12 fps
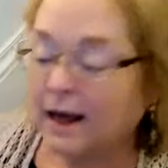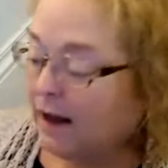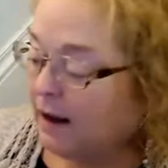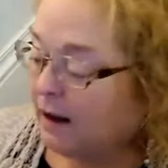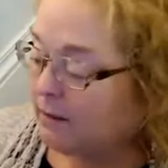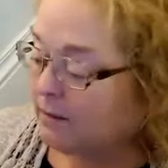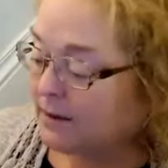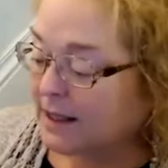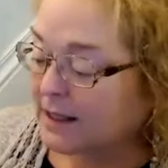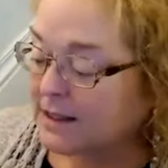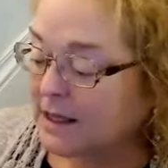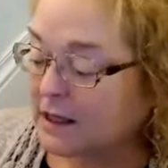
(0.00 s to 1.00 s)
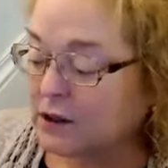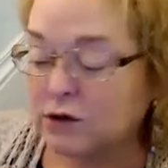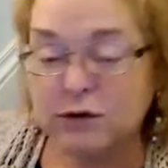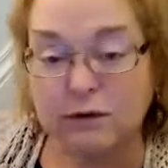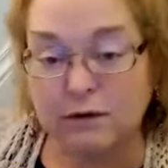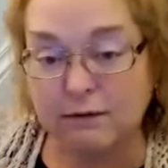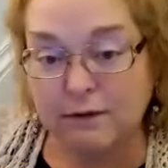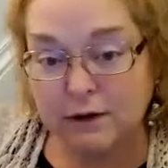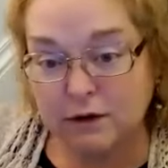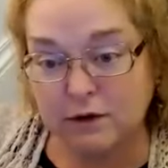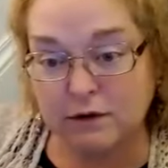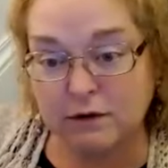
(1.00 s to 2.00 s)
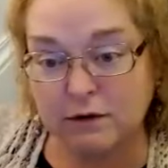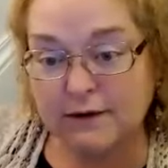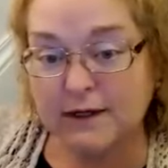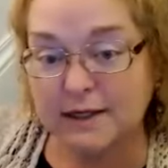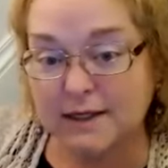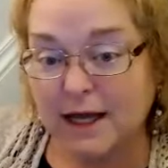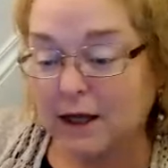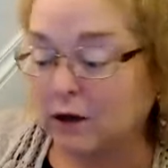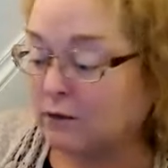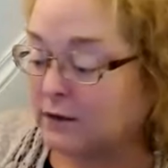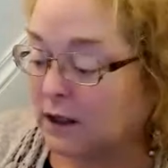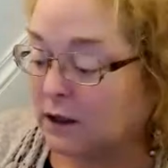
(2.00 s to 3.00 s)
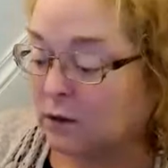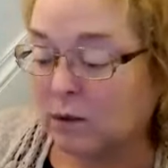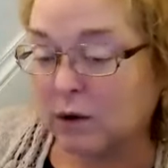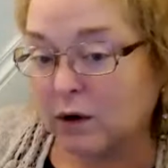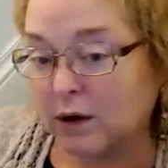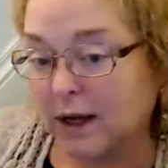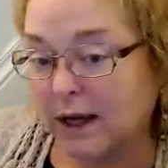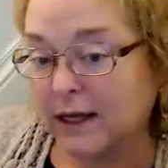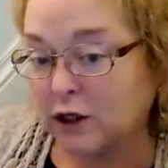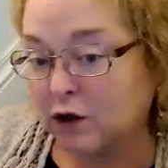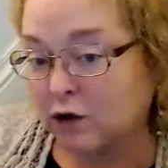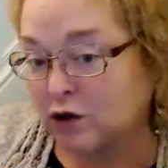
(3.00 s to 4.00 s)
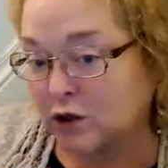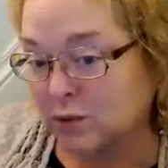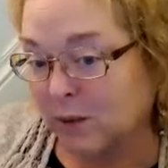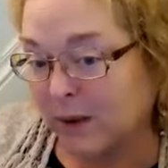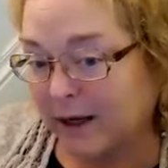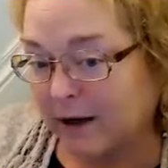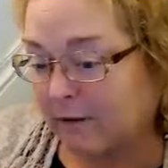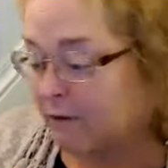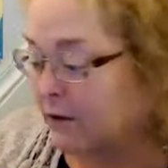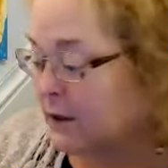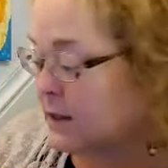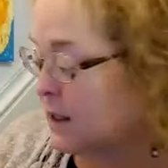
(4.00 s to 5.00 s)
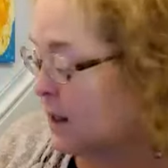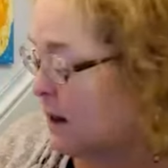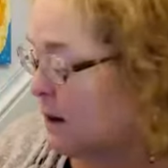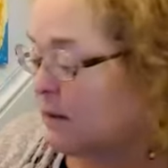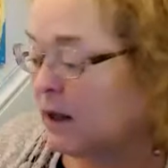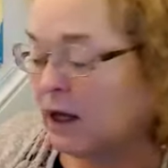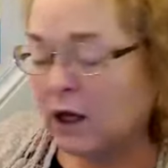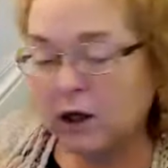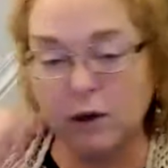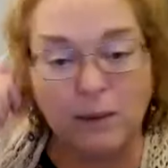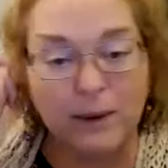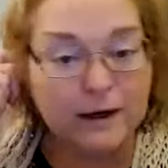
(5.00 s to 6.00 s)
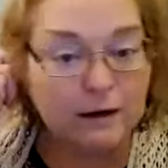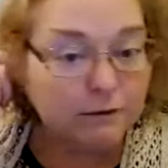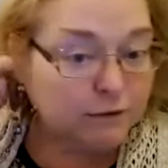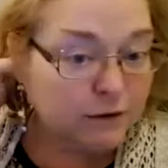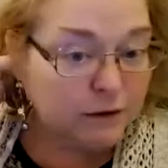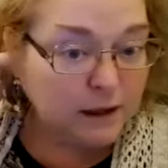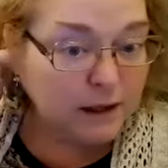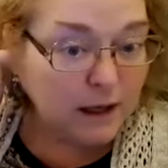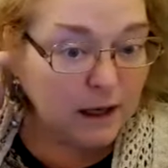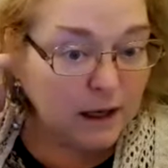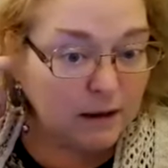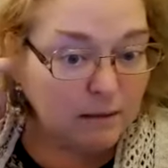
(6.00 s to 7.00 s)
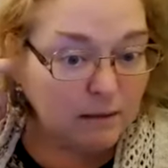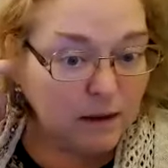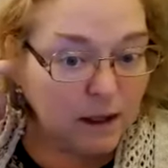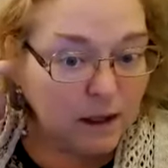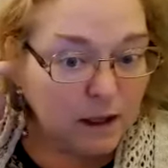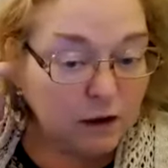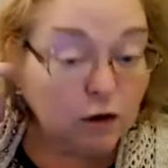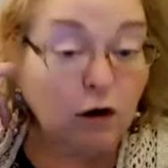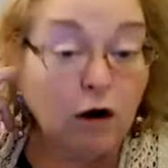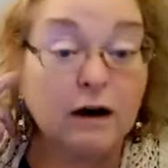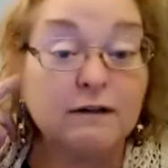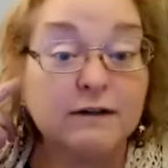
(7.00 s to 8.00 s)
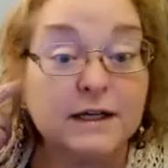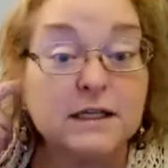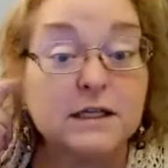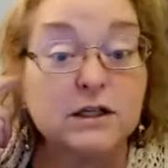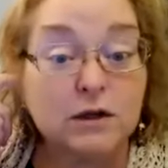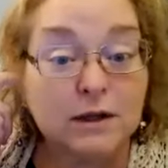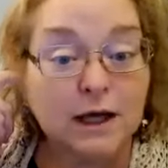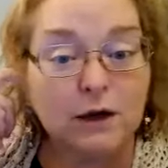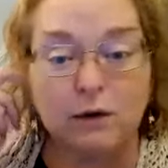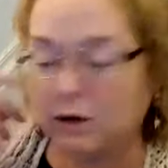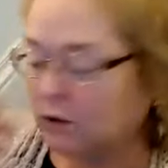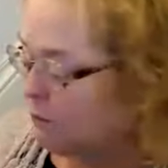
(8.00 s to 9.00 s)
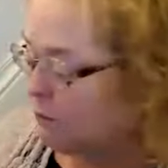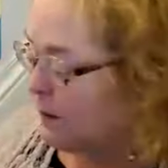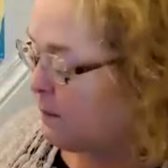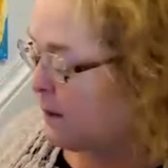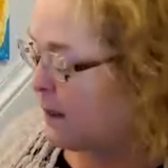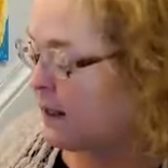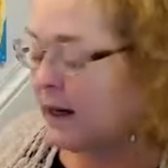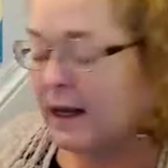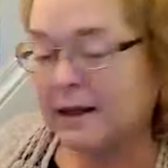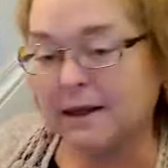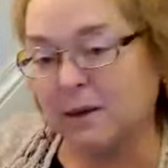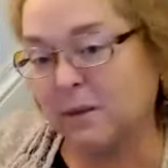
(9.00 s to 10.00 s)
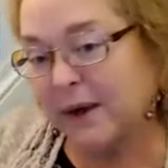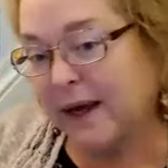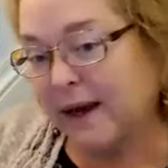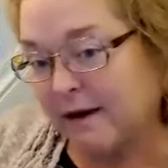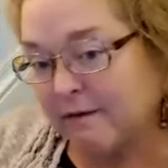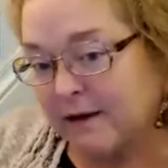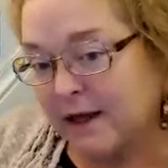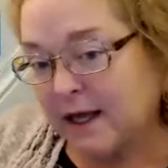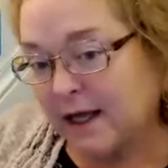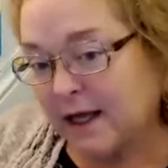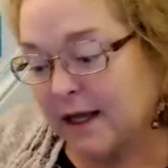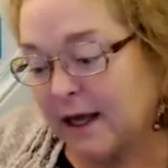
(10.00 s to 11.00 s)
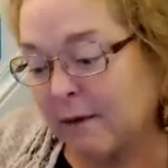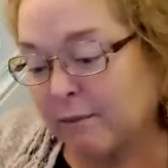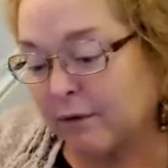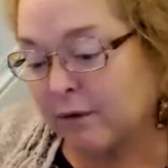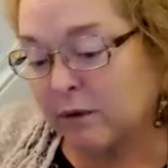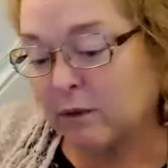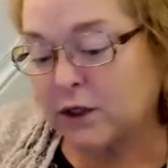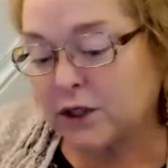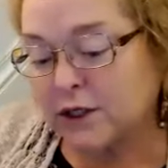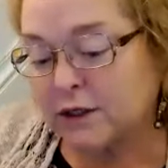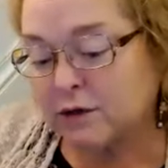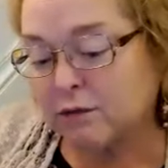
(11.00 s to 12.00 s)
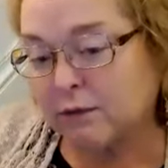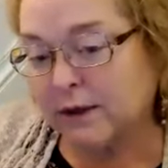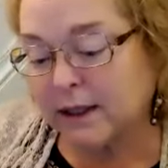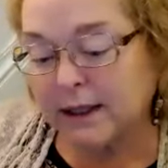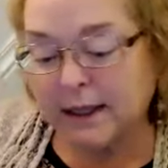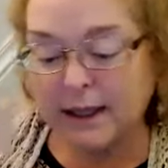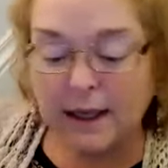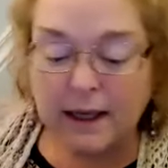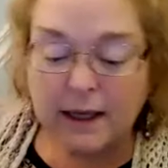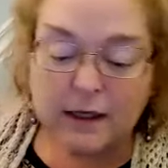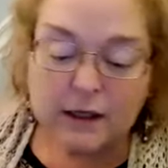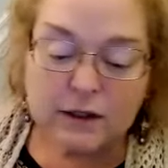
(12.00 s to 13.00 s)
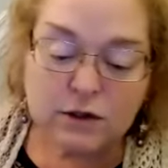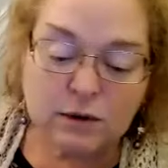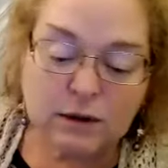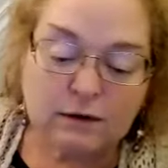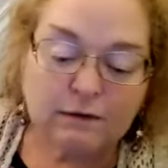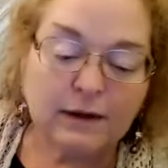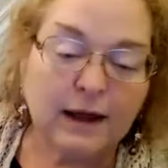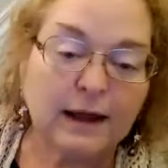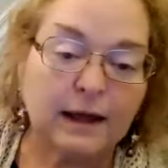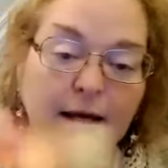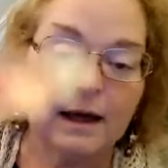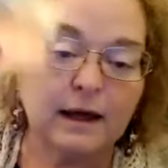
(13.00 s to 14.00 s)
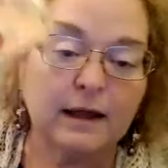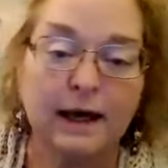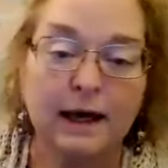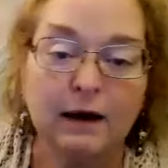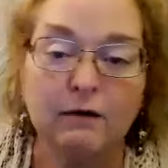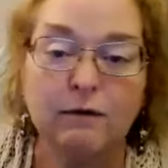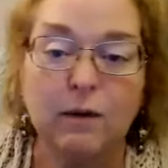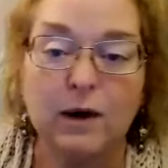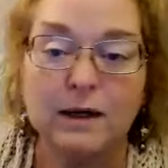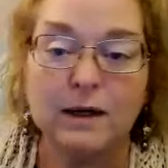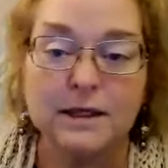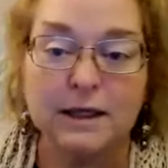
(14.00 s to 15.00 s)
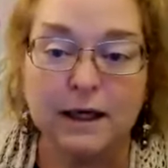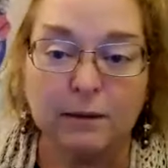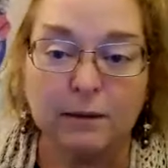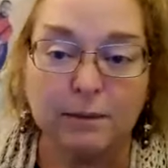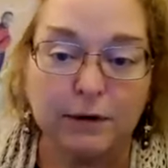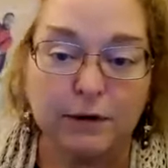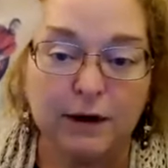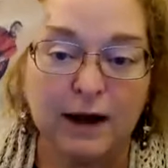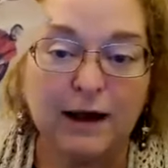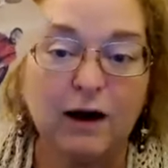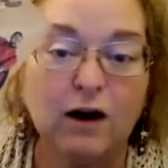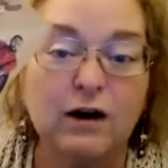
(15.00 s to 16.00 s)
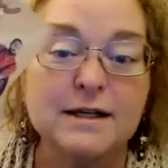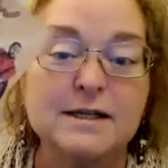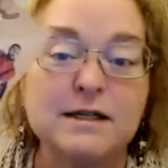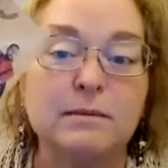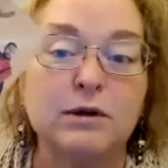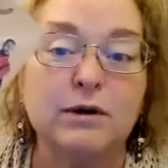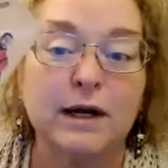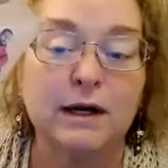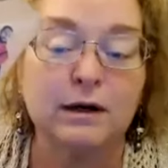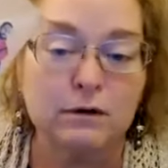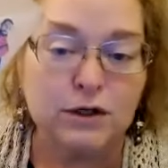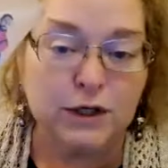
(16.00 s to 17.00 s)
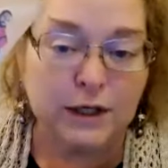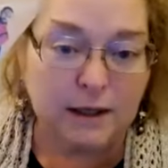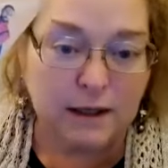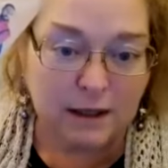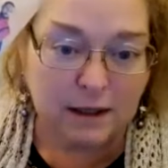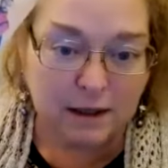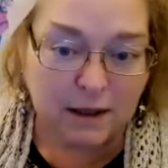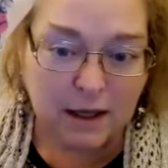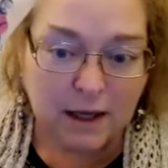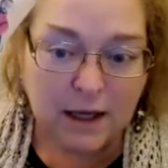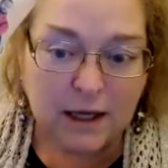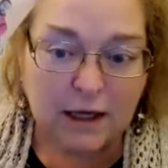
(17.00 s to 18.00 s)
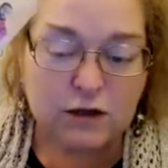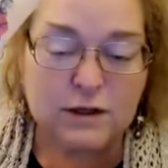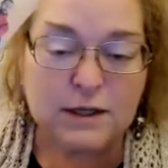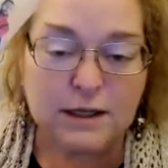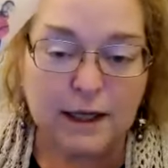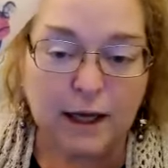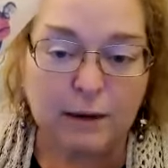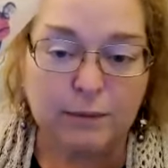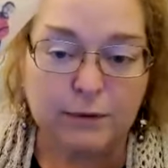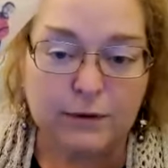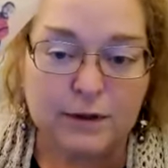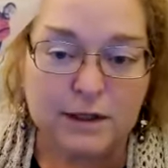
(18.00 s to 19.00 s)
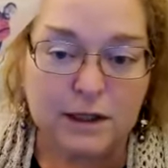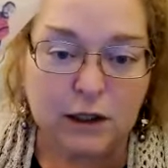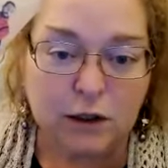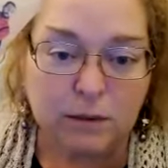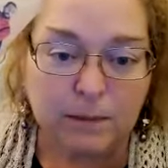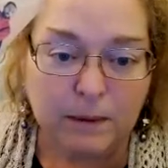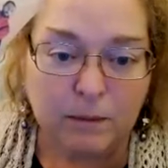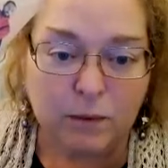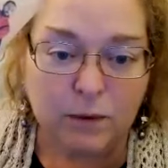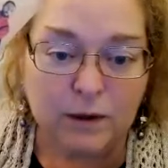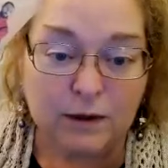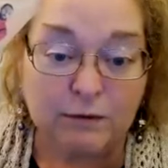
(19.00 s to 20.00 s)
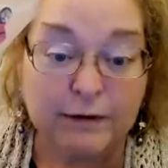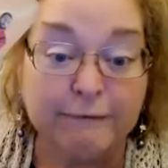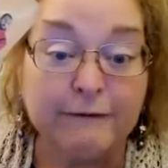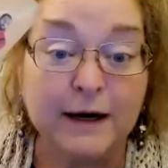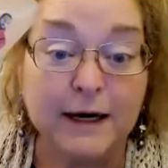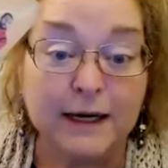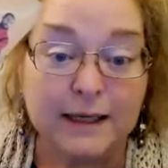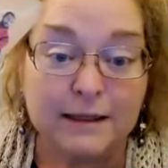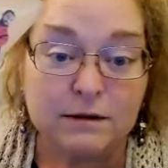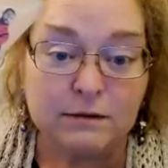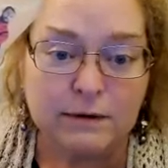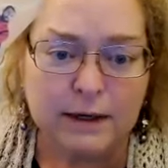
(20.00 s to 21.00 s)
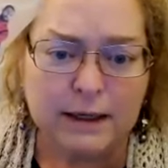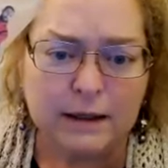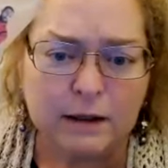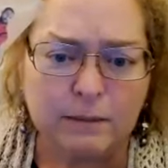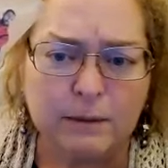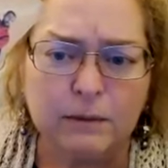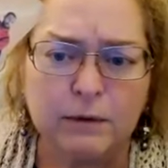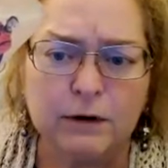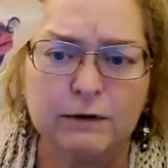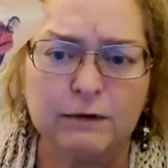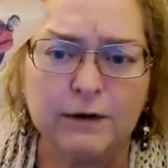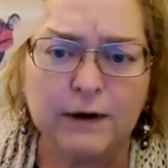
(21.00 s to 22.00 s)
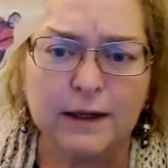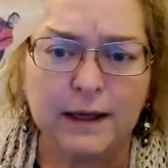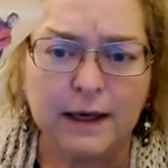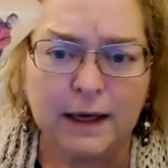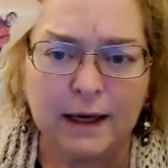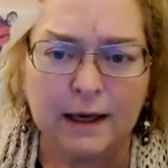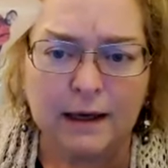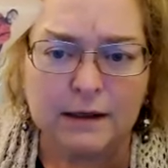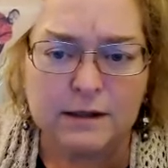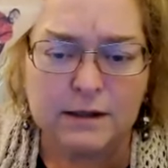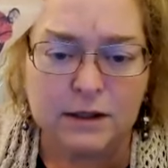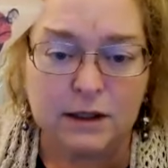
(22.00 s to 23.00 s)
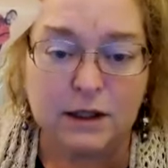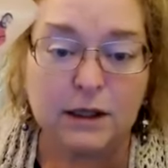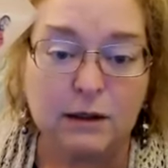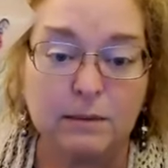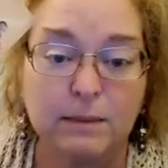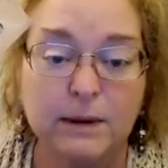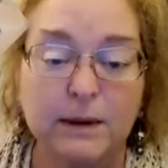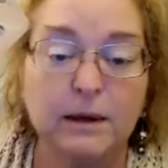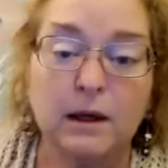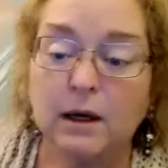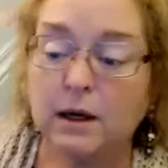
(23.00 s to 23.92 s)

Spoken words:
That's not the truth of it. The truth of it is that you've done the work and you're just waiting for it to come. You're waiting for the harvest so that you can reap it. And then we have the Emperor, which is really, it's sort of like the King of Wands and the Emperor are a similar energy. It's just that the Emperor is a little bit more refined, right? And a little bit more refined. The King is still a little bit